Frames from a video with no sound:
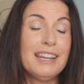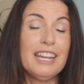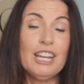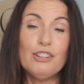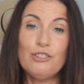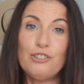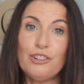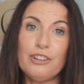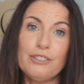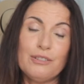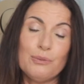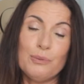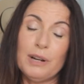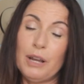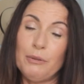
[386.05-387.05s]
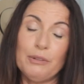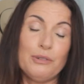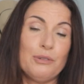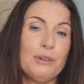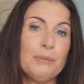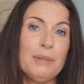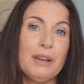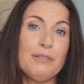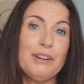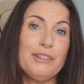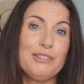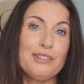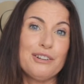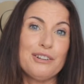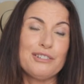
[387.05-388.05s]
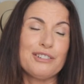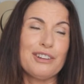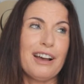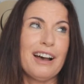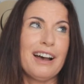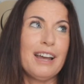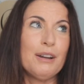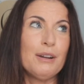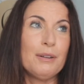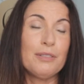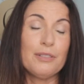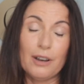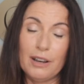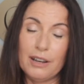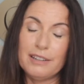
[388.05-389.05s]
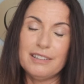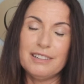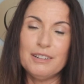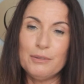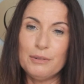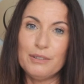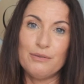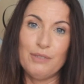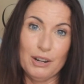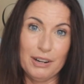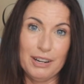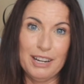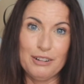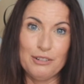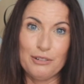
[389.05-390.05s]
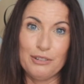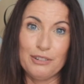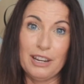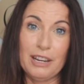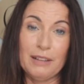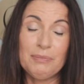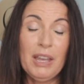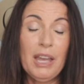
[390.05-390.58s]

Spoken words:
It just, when I was doing my research, I thought it was very interesting.